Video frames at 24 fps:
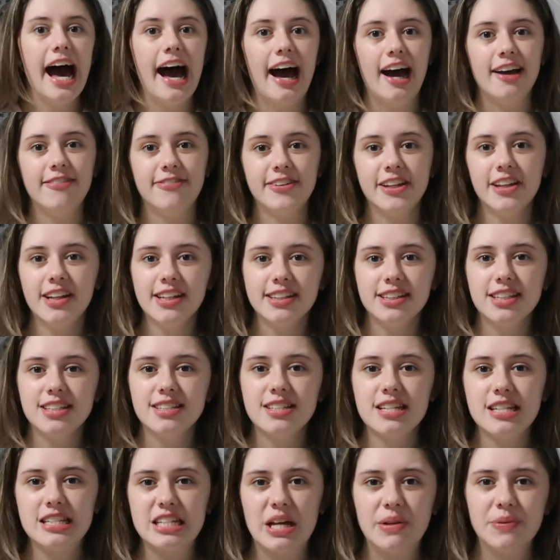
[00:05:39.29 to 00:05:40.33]
I feel like this
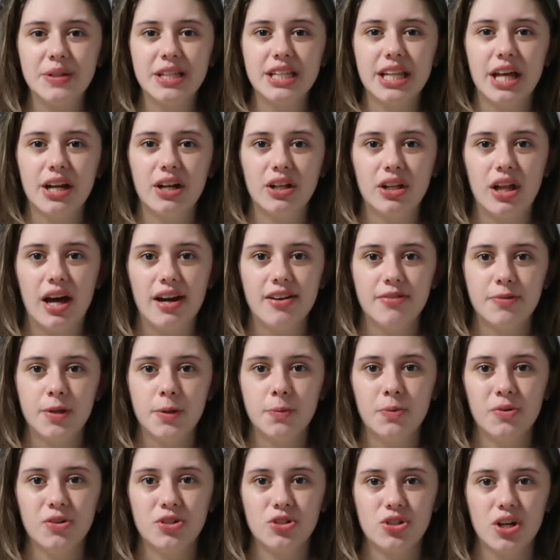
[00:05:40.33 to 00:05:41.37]
is something that a lot of
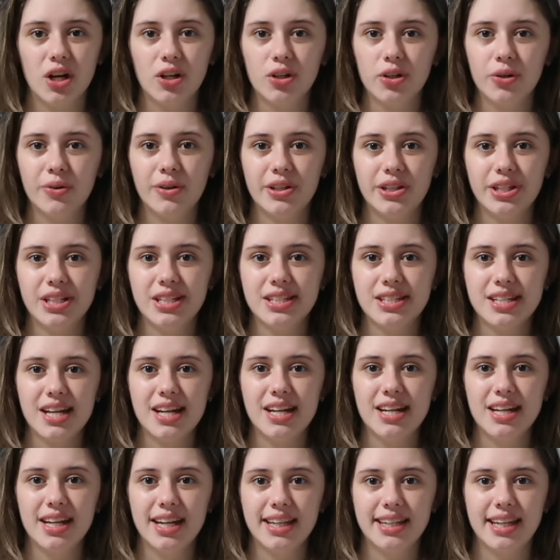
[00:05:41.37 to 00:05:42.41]
people struggle with in skating,